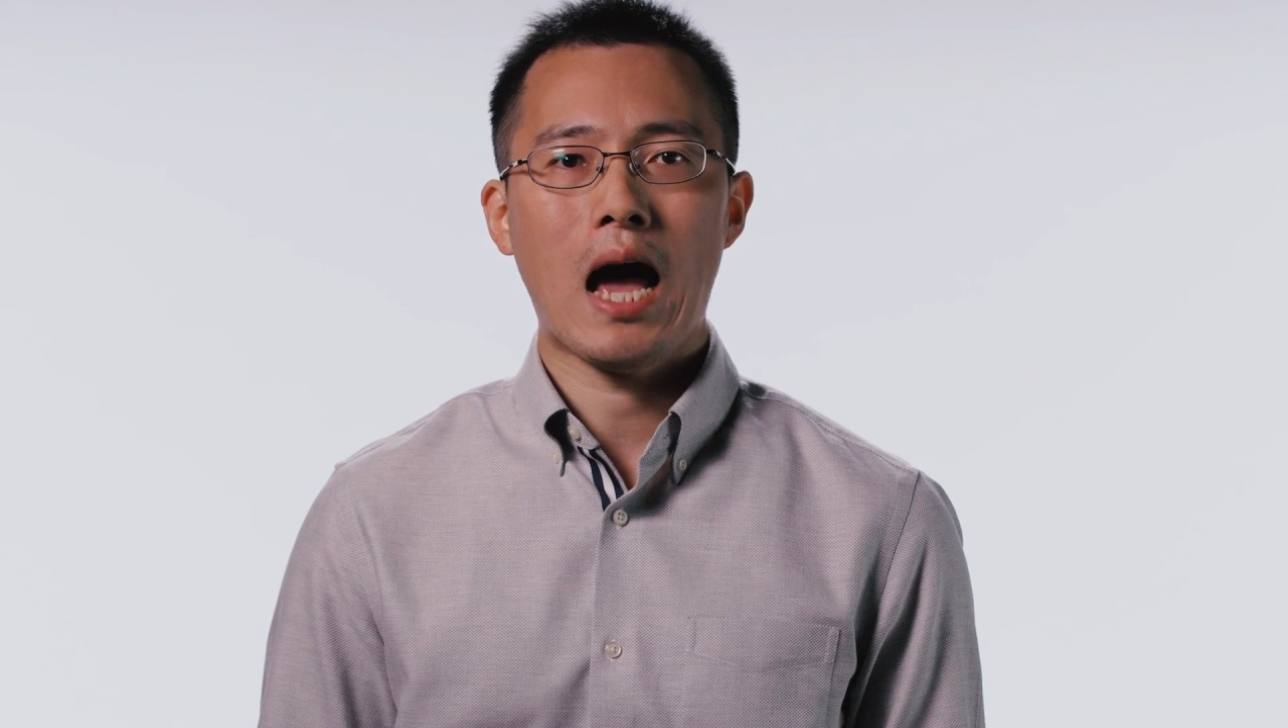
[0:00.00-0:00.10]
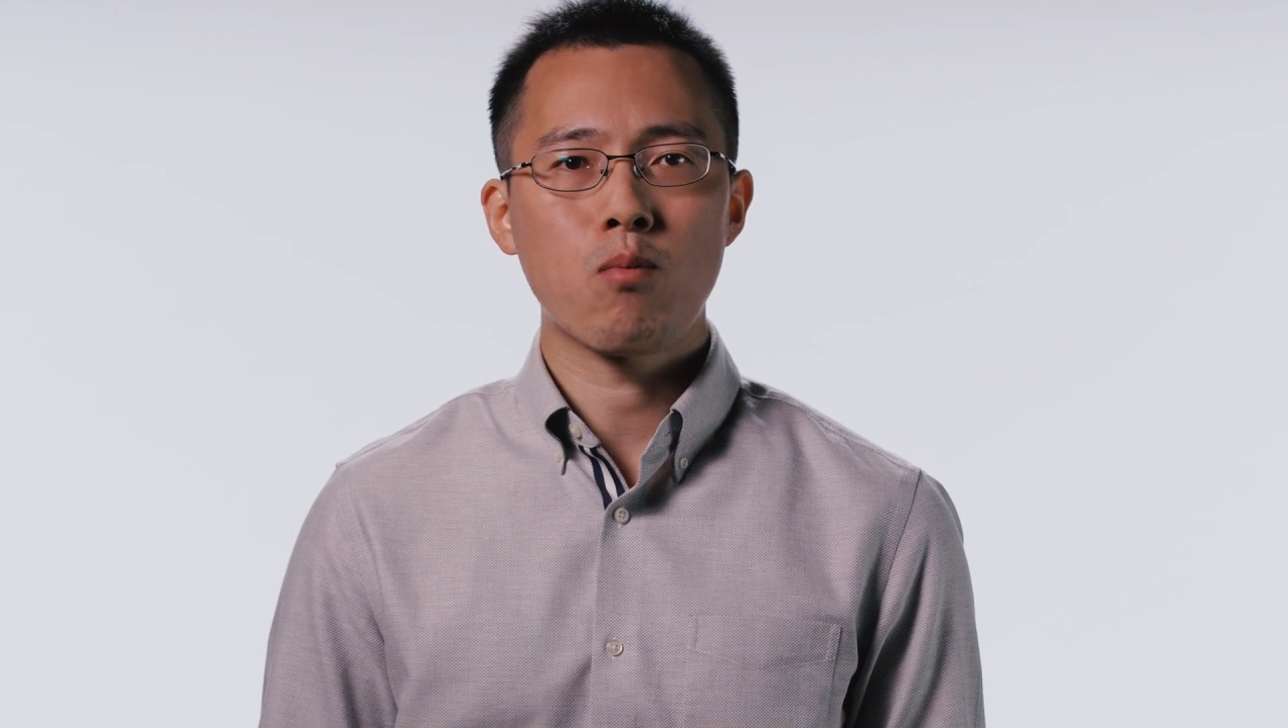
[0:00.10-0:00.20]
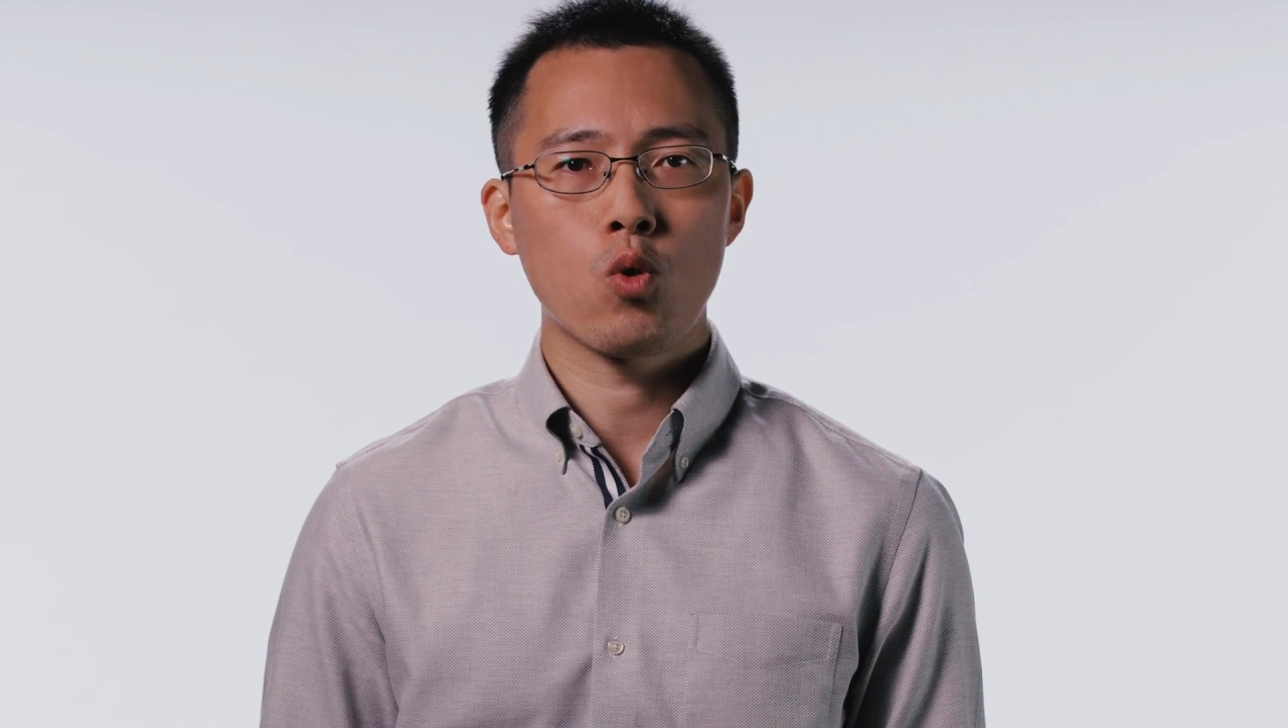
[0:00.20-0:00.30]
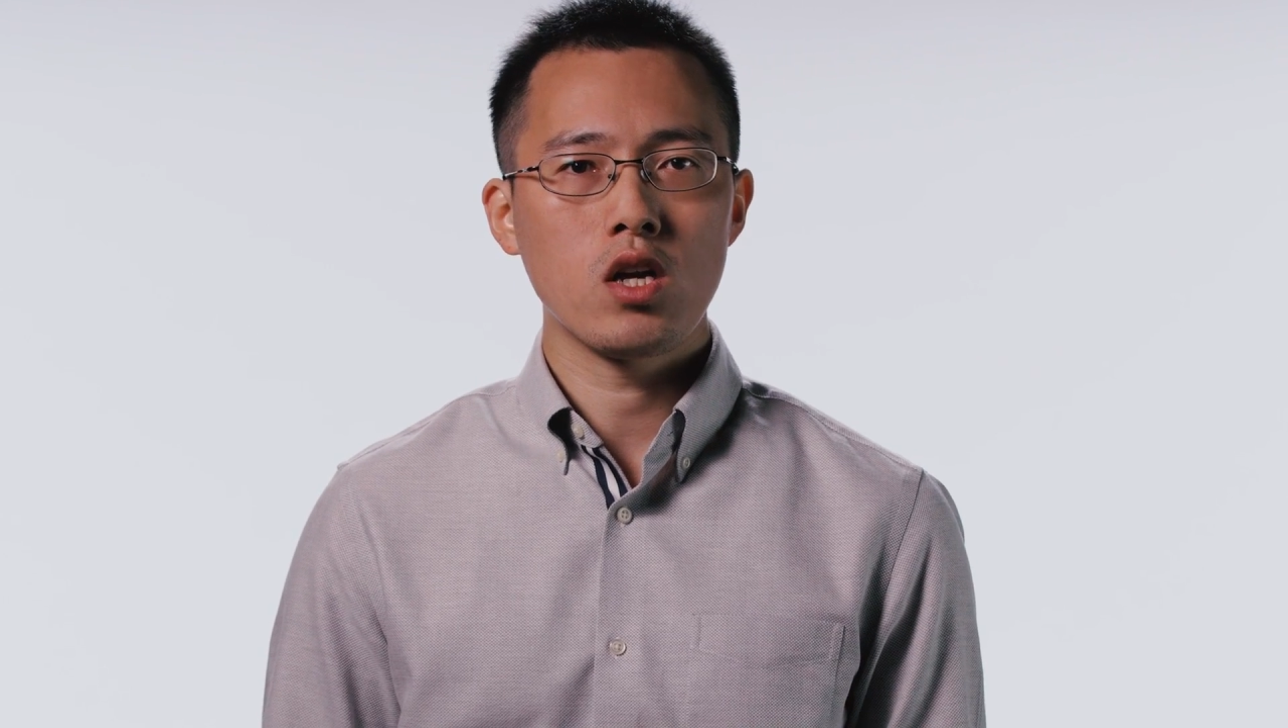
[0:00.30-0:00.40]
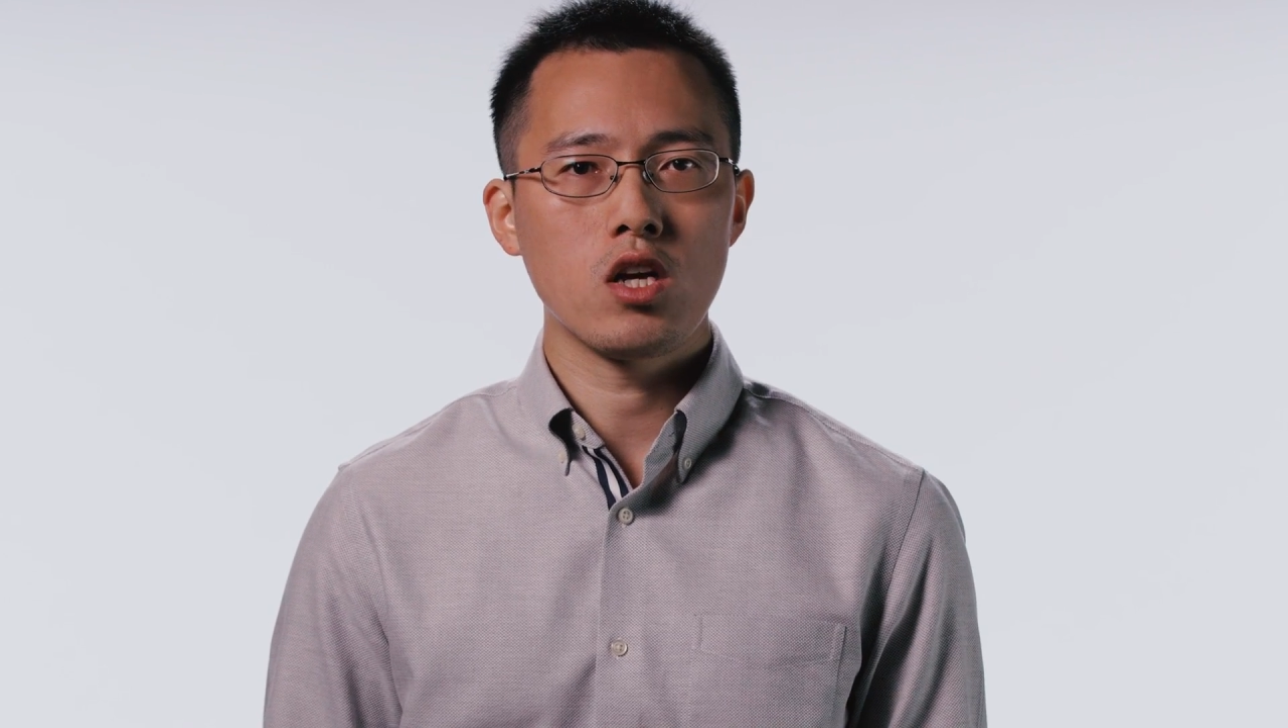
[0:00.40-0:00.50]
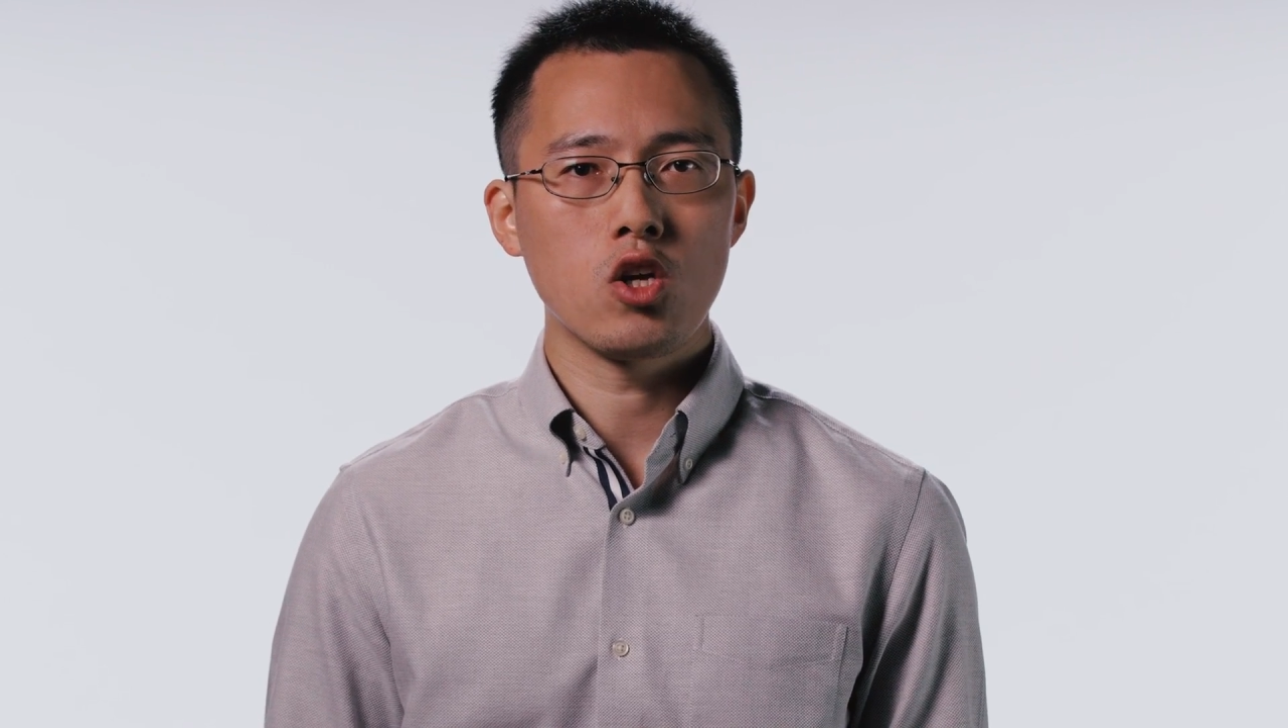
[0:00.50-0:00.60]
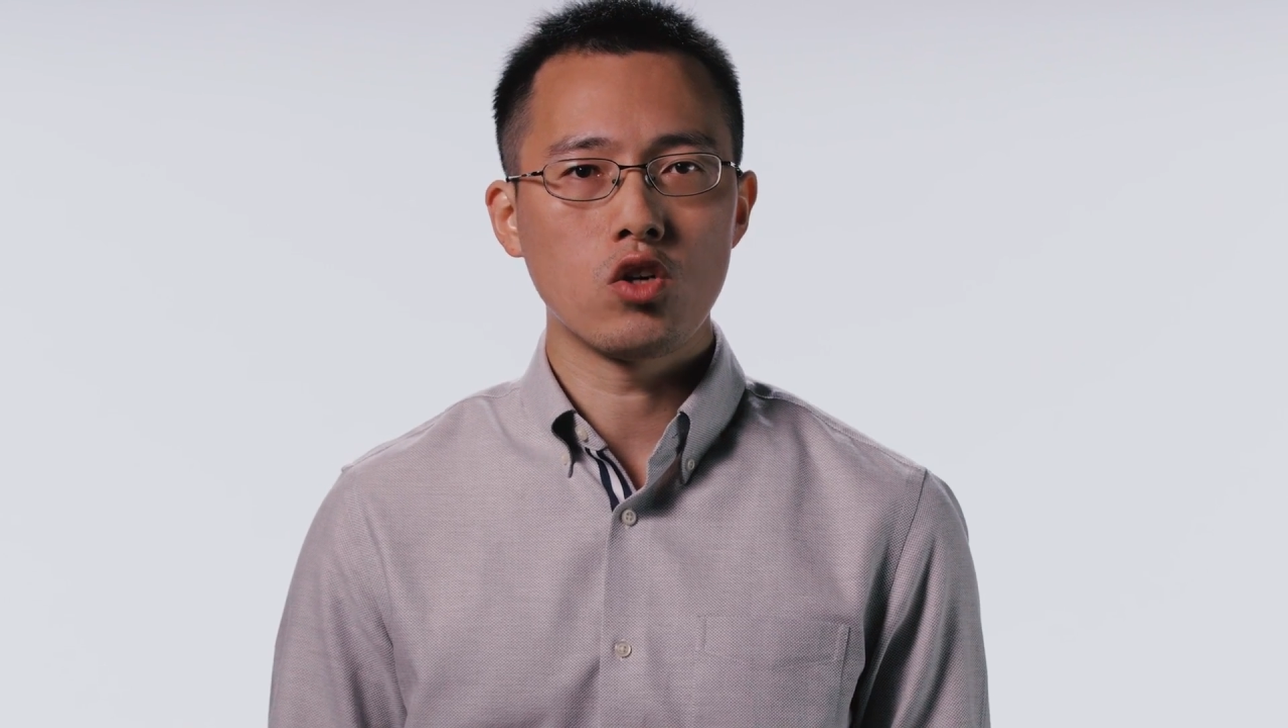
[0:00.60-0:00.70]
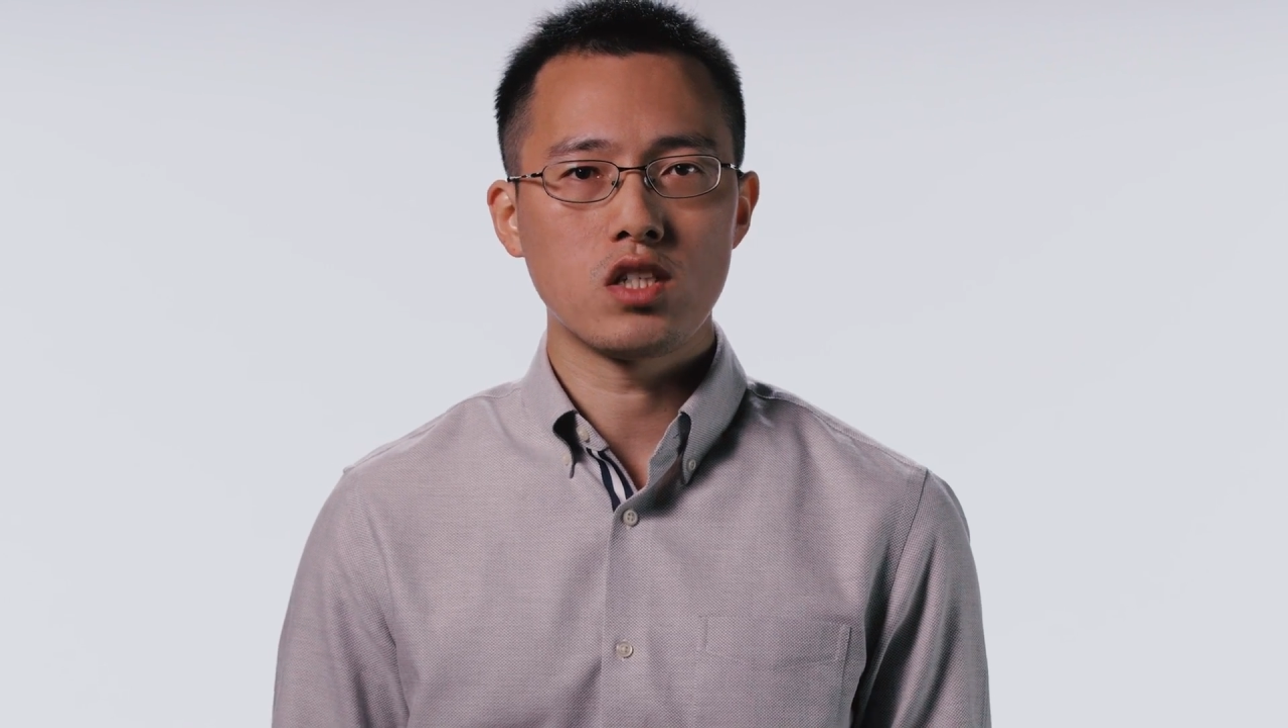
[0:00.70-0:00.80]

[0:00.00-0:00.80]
upgrading your